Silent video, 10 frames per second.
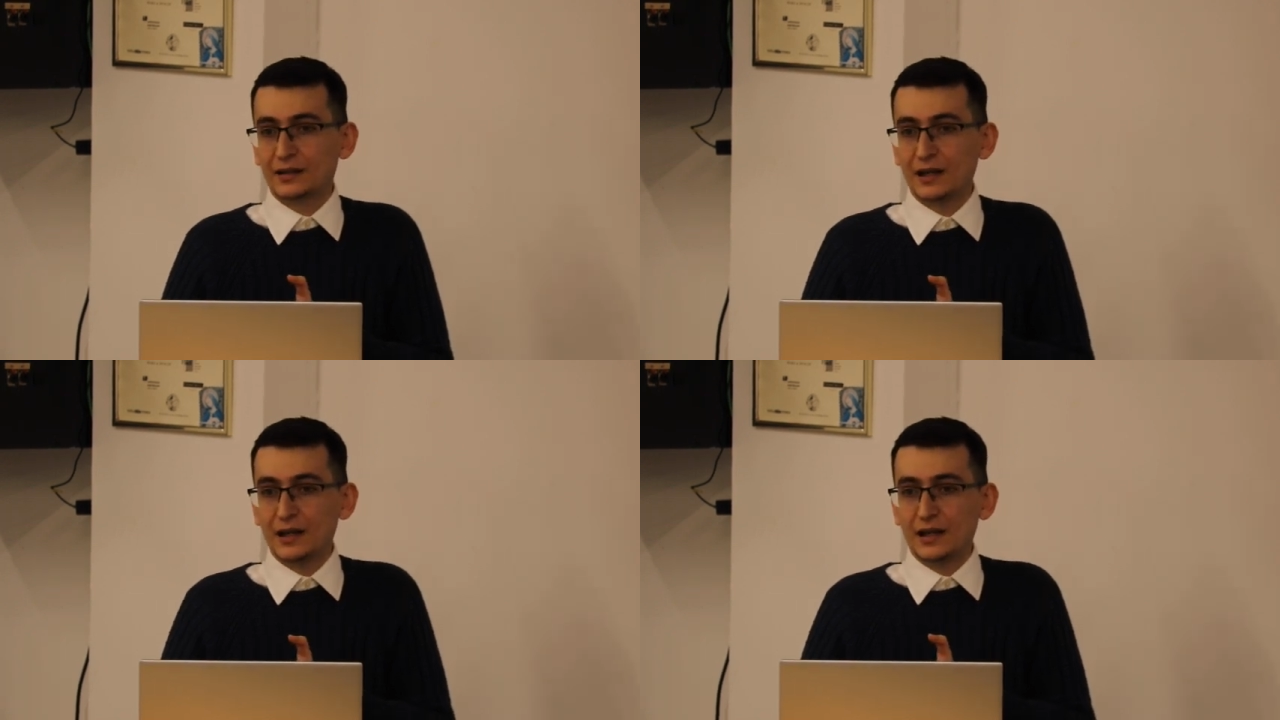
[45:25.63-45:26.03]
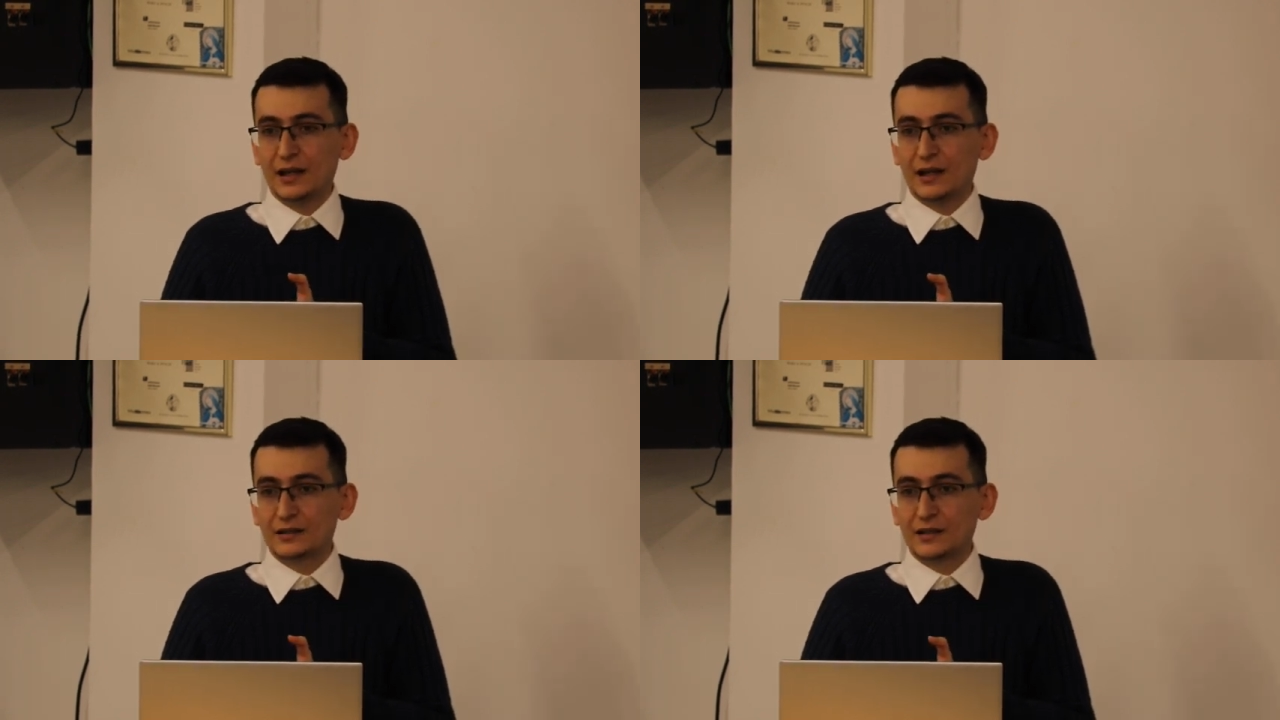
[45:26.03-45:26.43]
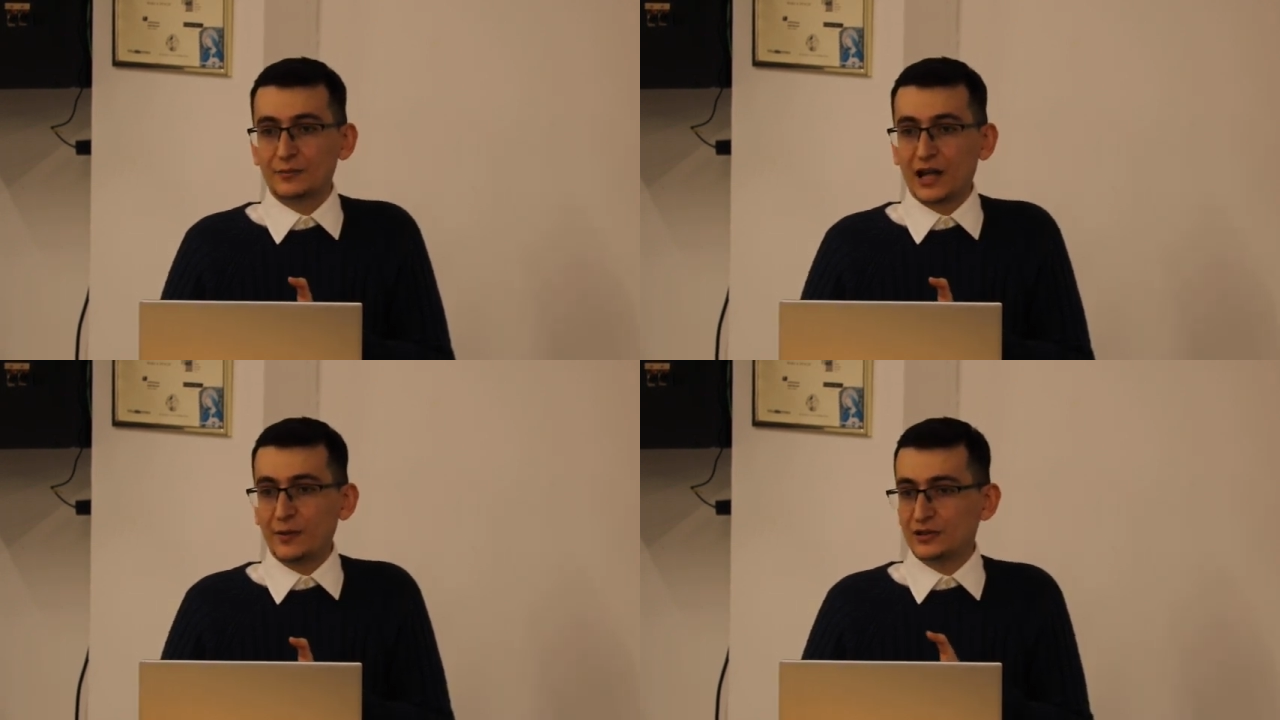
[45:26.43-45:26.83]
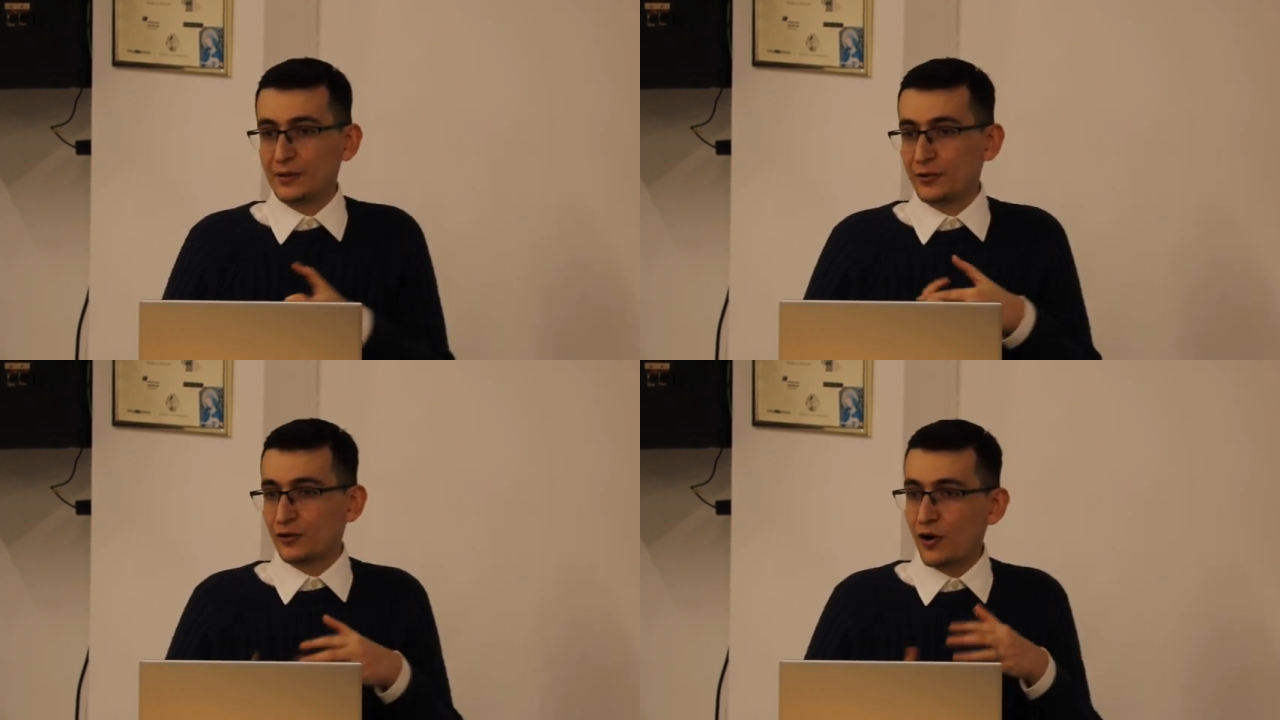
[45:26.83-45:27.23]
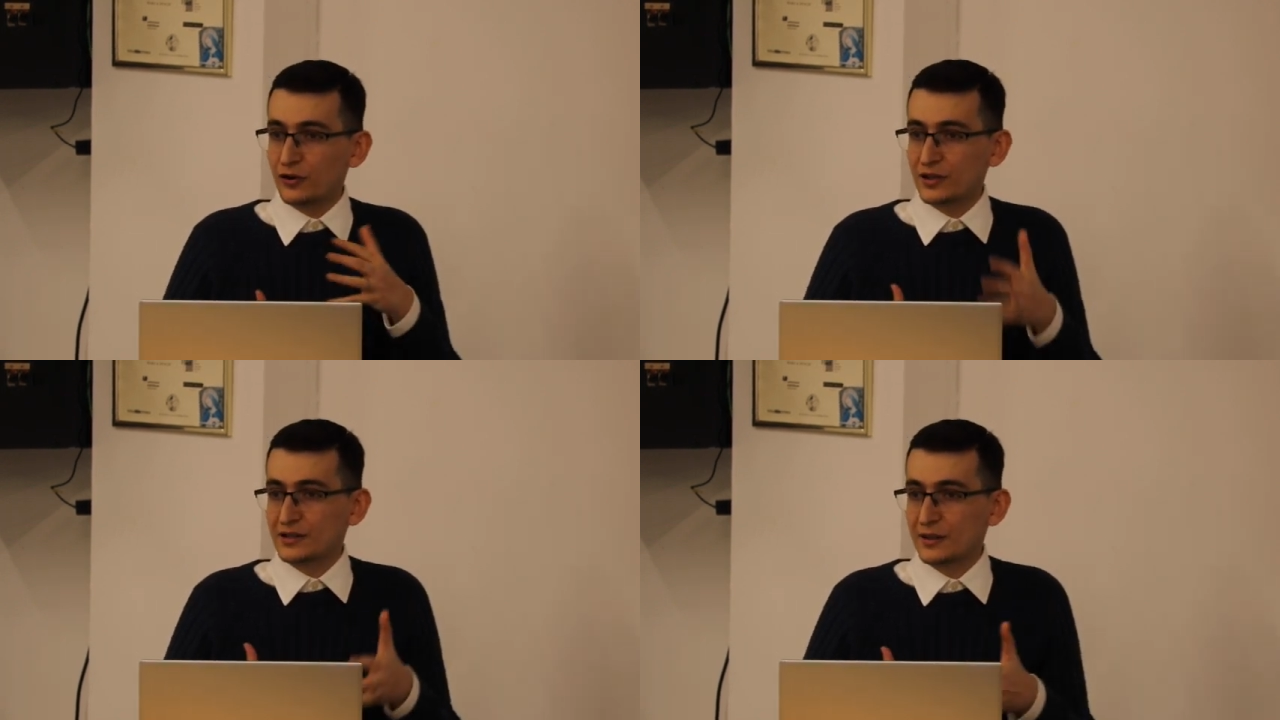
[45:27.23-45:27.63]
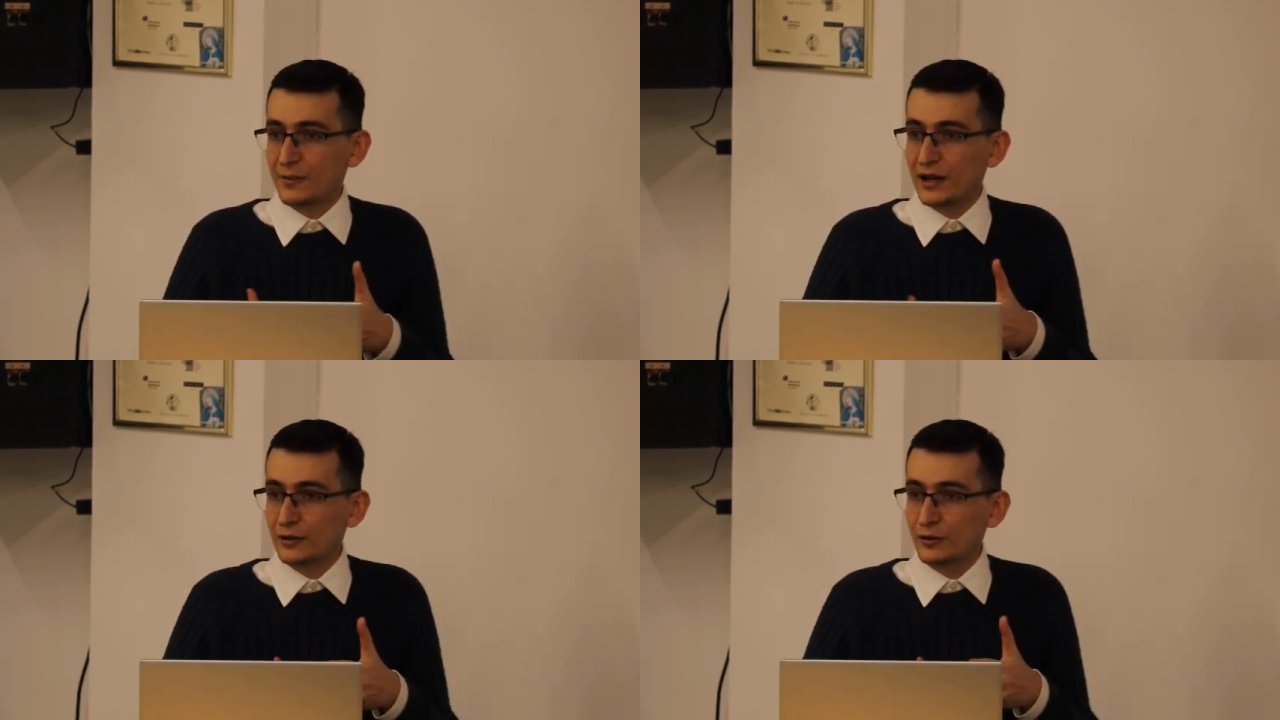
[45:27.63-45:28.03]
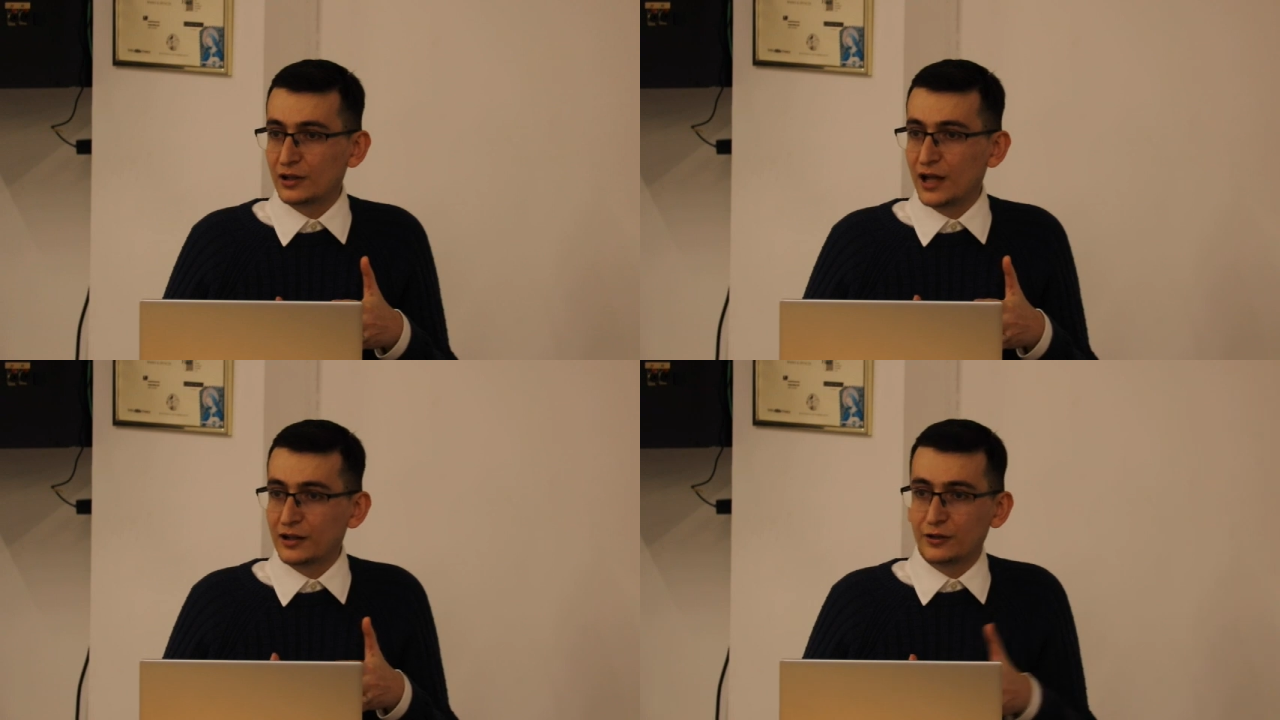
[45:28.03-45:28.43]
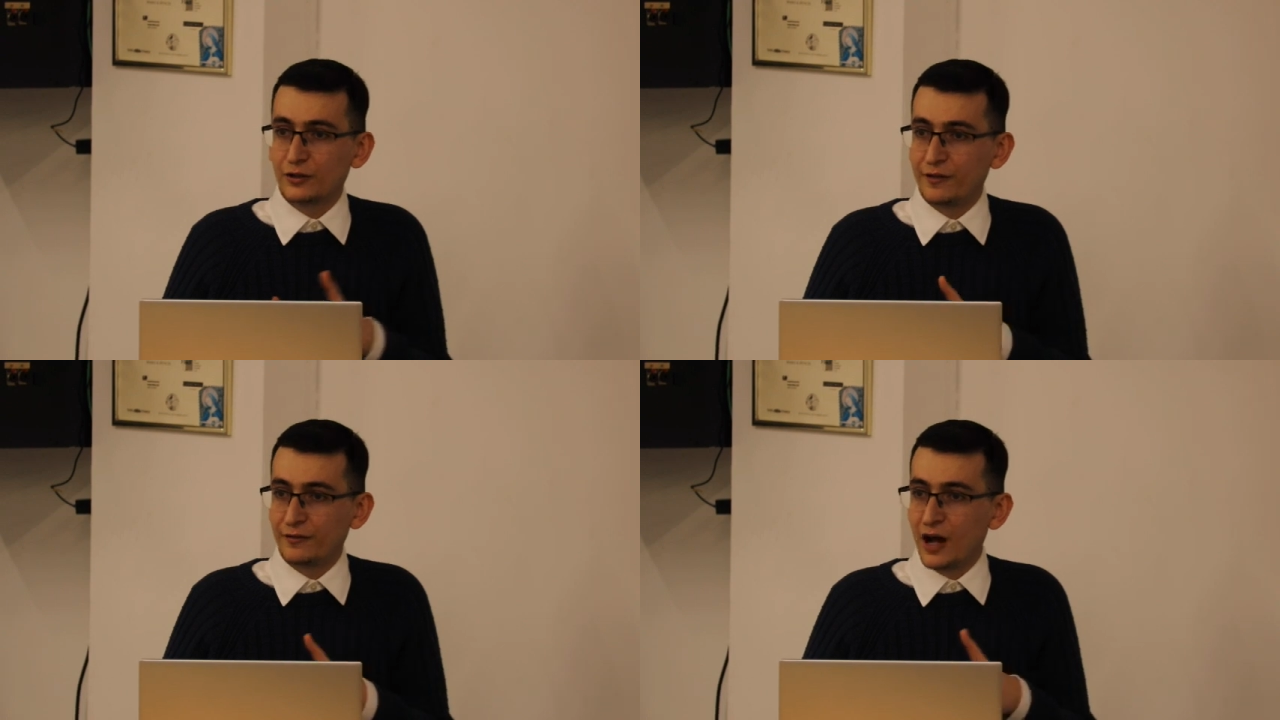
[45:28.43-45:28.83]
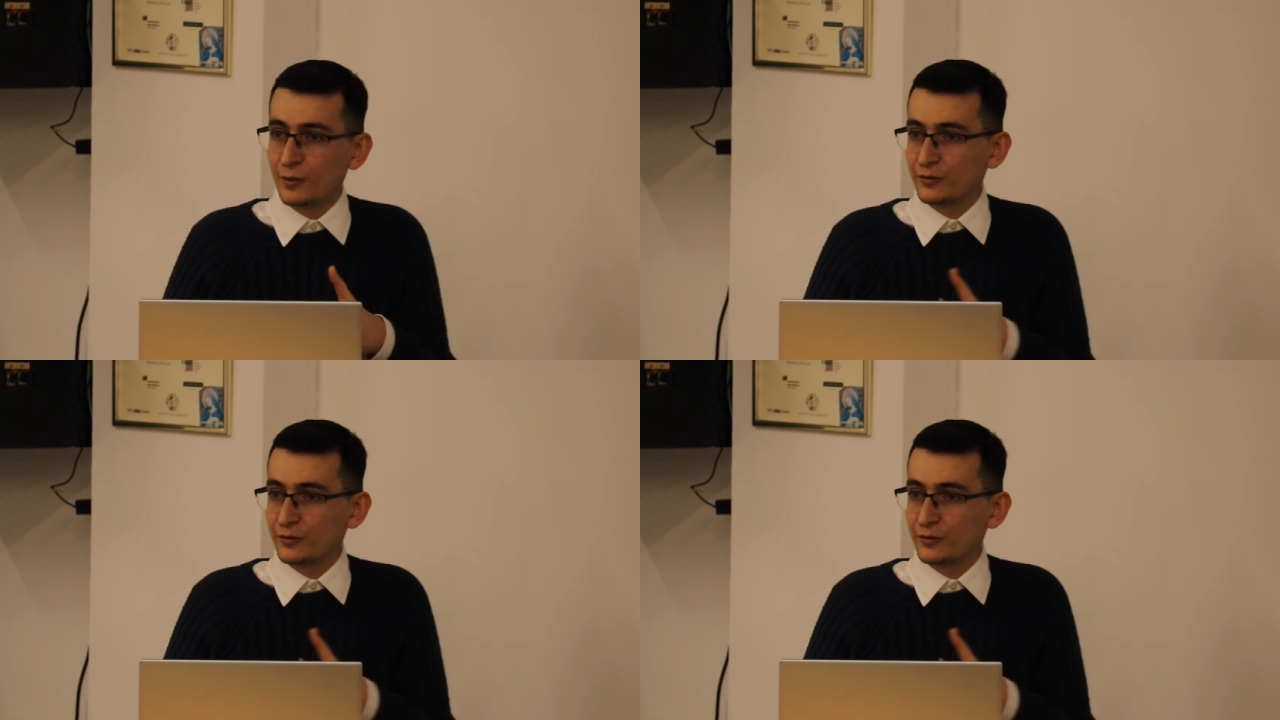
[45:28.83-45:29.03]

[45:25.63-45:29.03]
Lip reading: And sometimes the bureaucracy may look like you